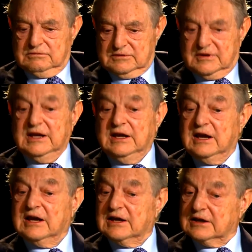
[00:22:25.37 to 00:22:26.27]

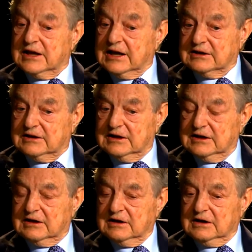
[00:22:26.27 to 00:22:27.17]
thinking and
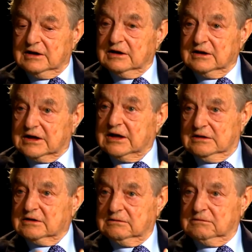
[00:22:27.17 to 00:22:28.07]
acting
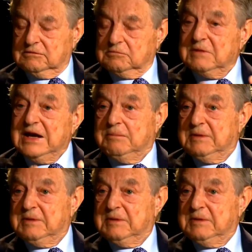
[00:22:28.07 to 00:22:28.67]
may